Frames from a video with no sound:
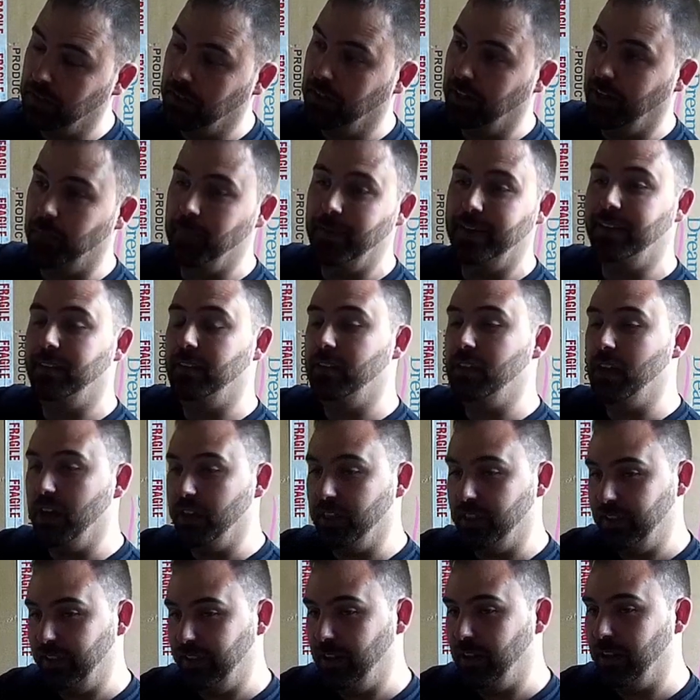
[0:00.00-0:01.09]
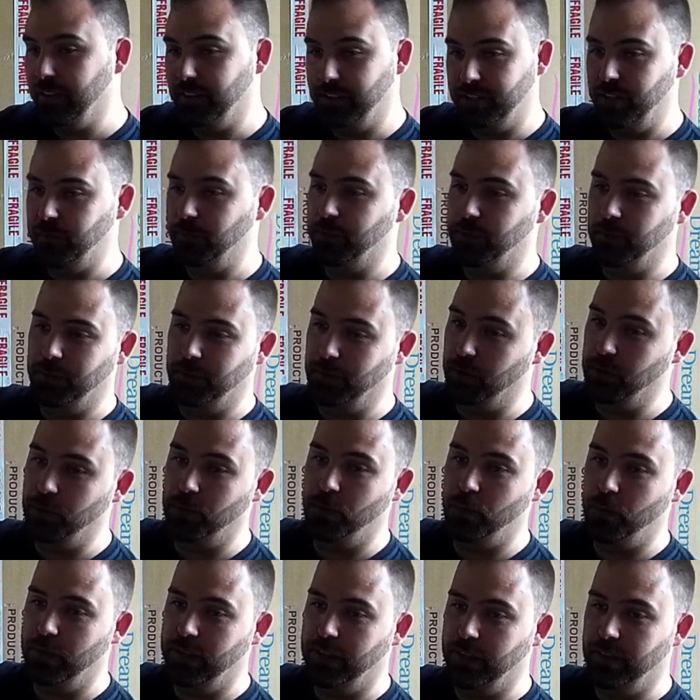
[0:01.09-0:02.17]
I mean, nothing I seem to do
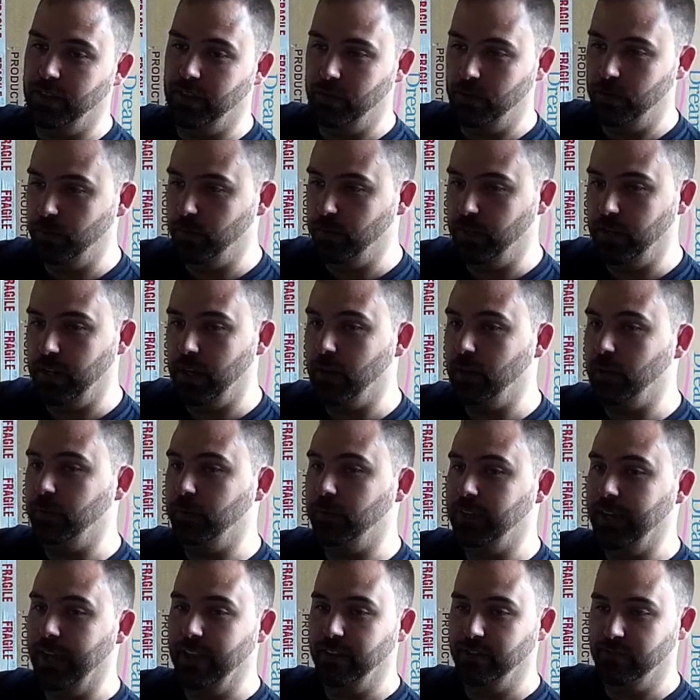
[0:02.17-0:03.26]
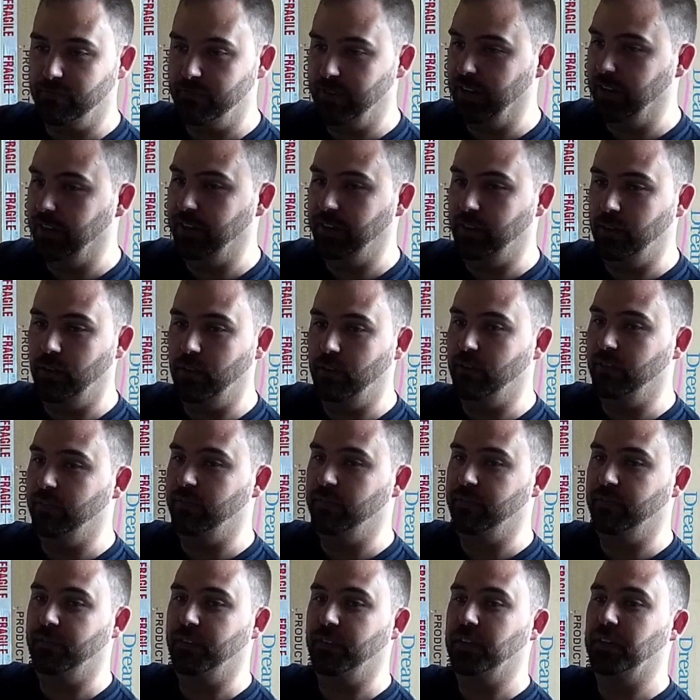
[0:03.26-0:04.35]
with the audio gets rid of
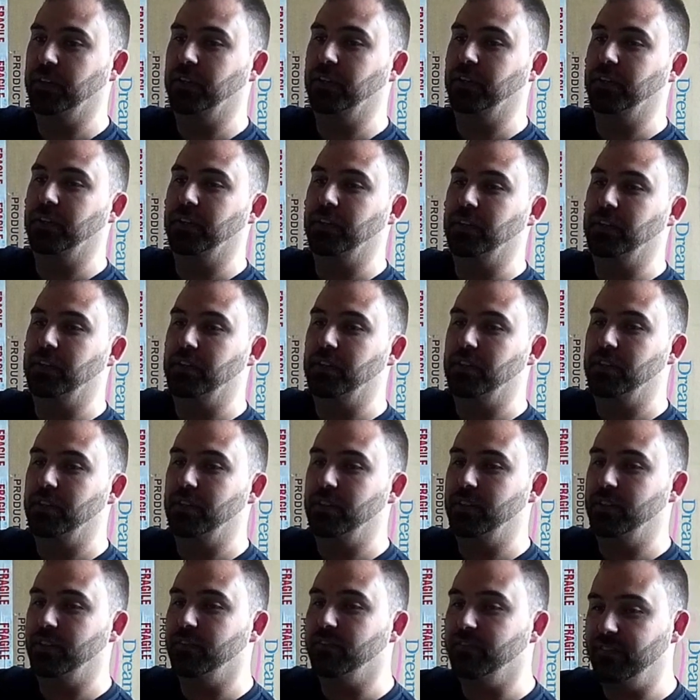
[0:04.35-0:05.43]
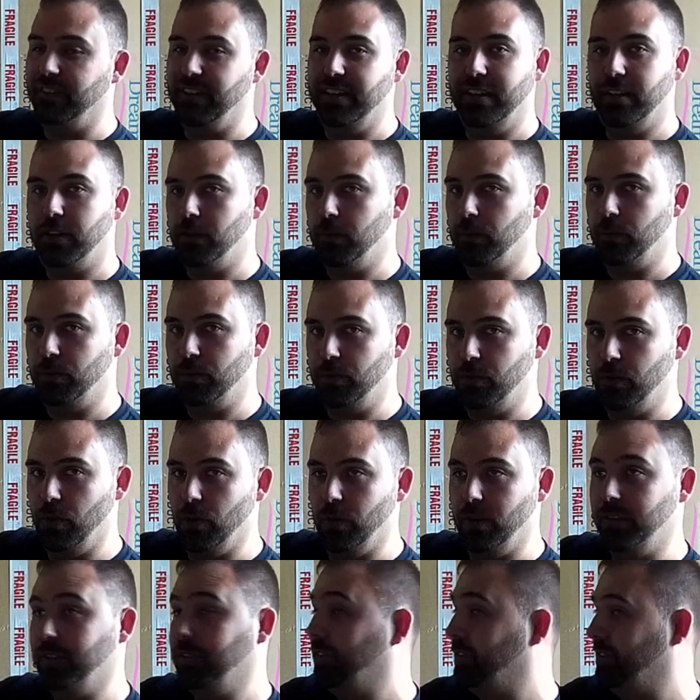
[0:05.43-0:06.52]
the vehicle's
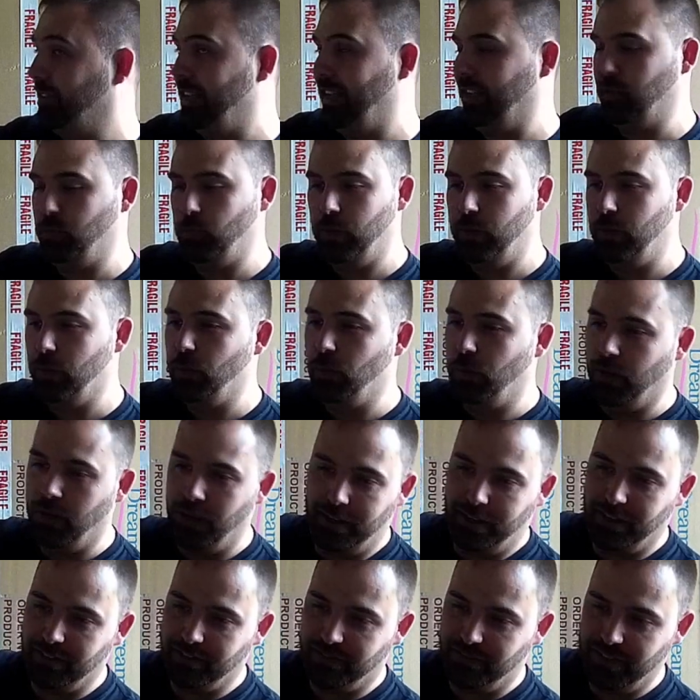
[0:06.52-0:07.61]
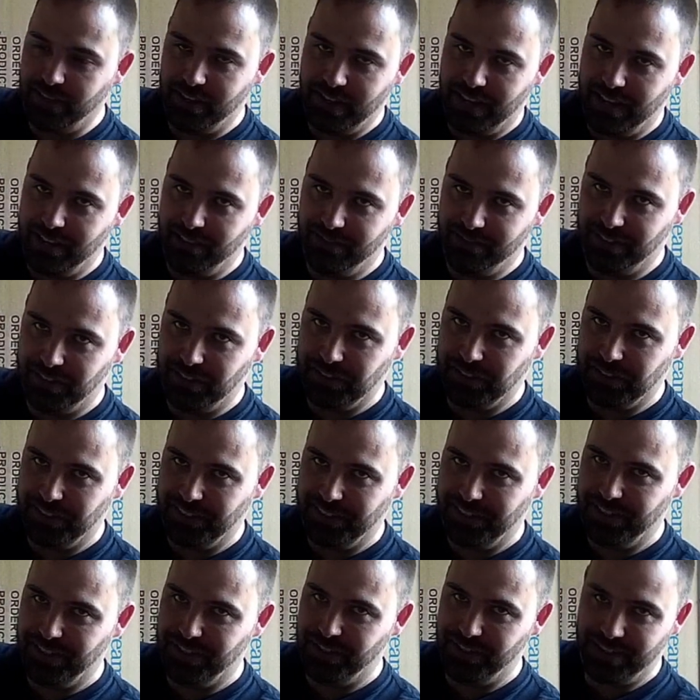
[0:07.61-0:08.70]
noise. And yes, we all like a V8
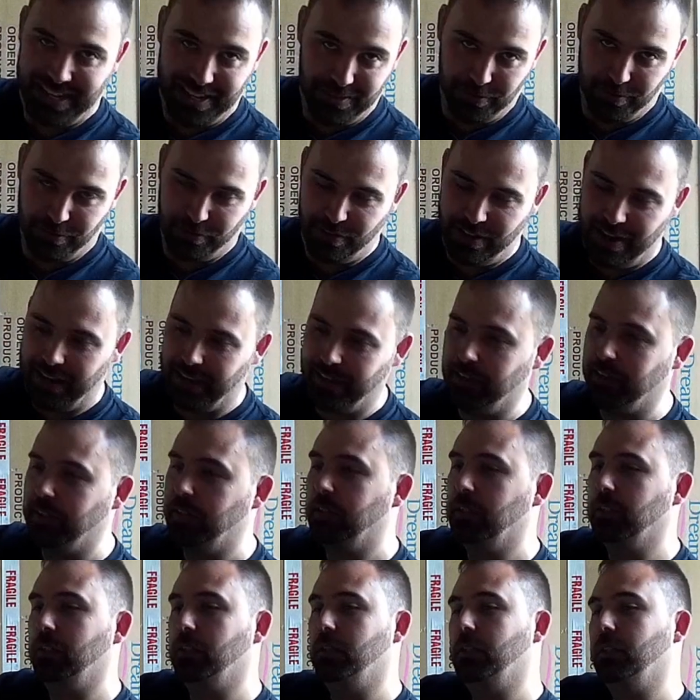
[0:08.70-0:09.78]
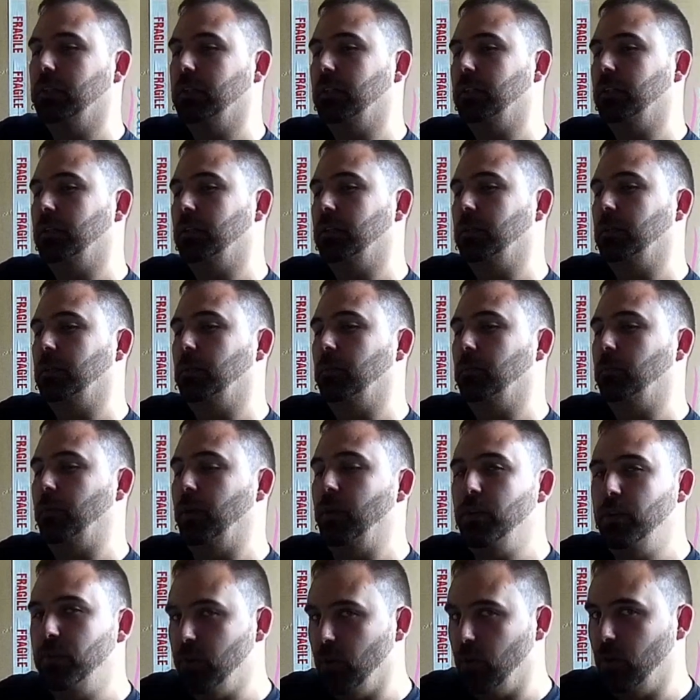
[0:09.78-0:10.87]
Vantage soundtrack, but
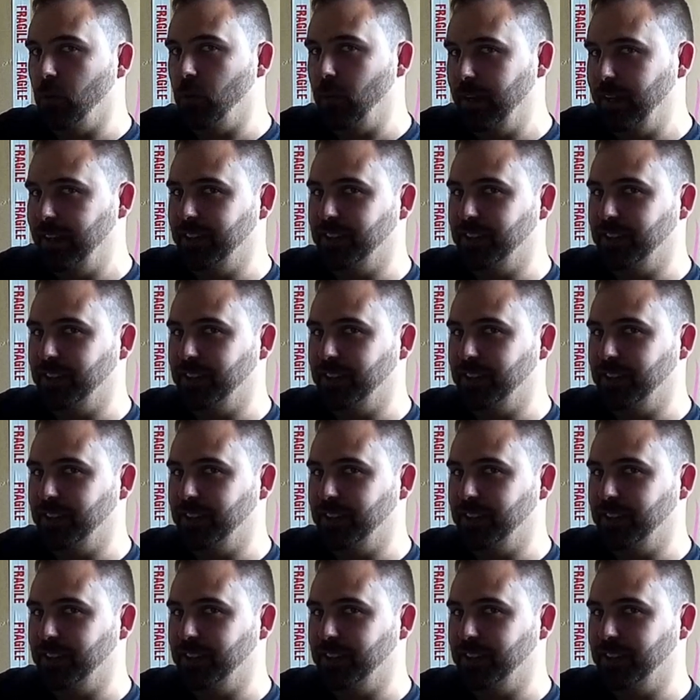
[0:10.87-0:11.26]
not when you're